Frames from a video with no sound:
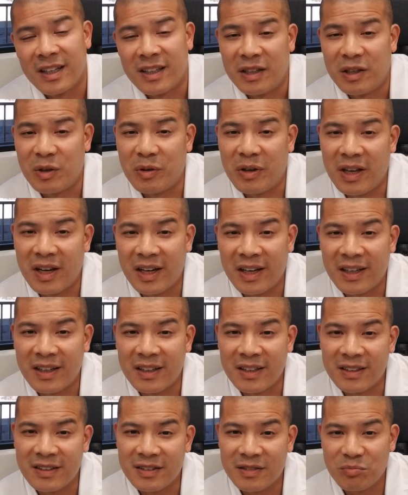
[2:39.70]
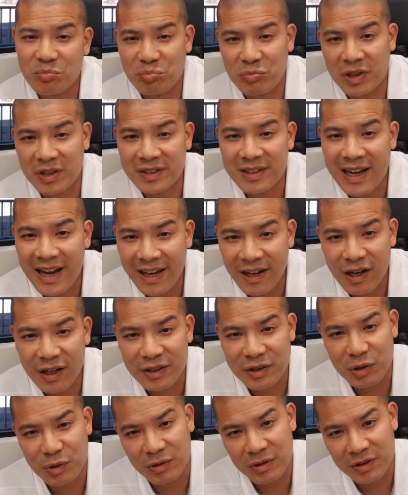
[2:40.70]
you know, getting a side
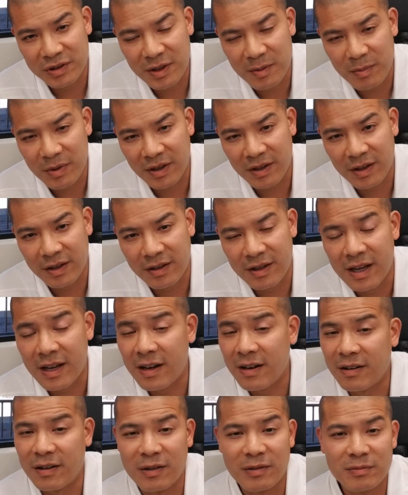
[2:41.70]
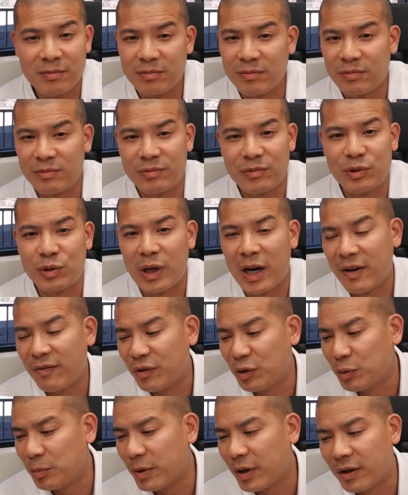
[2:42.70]
hustle or something like that. I don't know, drive
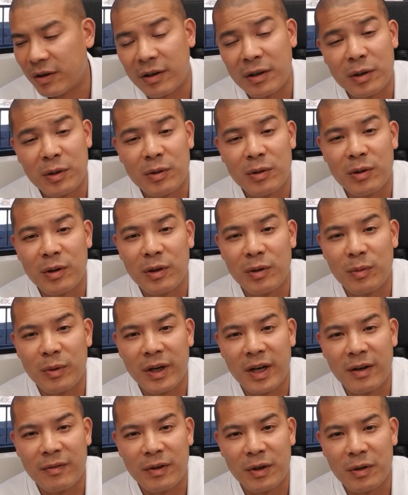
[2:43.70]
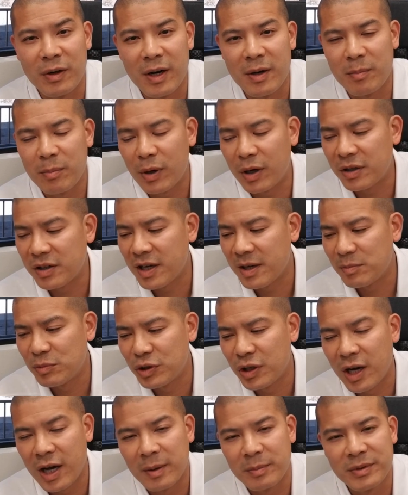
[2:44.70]
Uber or whatever, right? Part-time
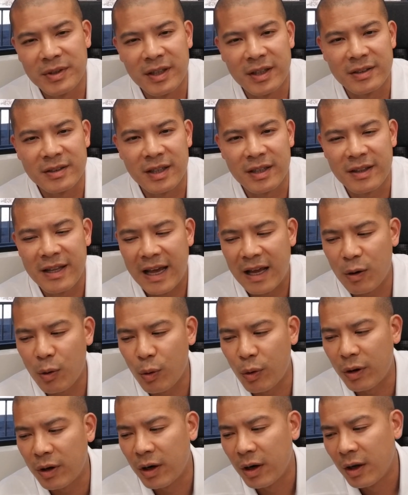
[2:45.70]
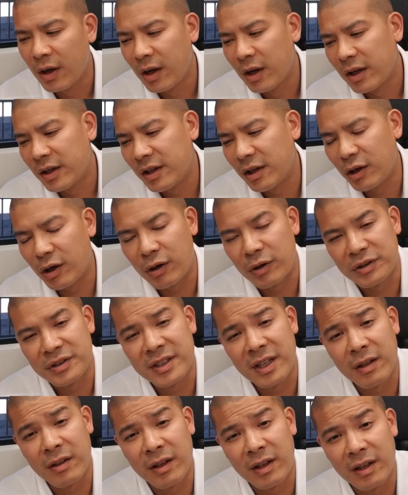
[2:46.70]
jobs, things like that, or you know, or
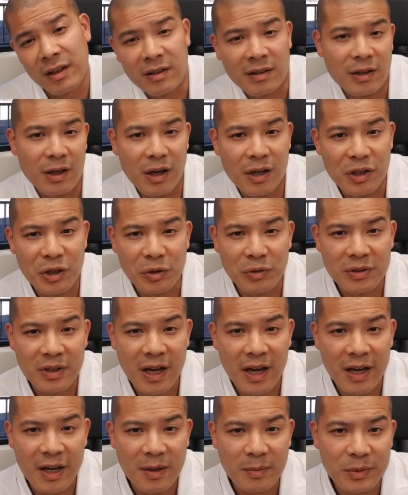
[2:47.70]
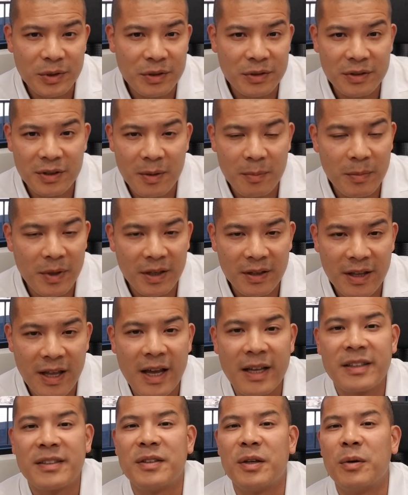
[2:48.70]
selling unused items or something like
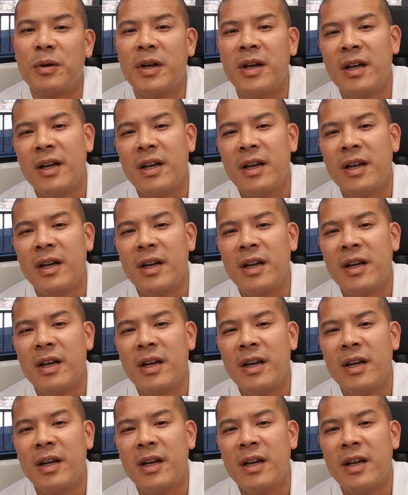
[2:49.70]
that. So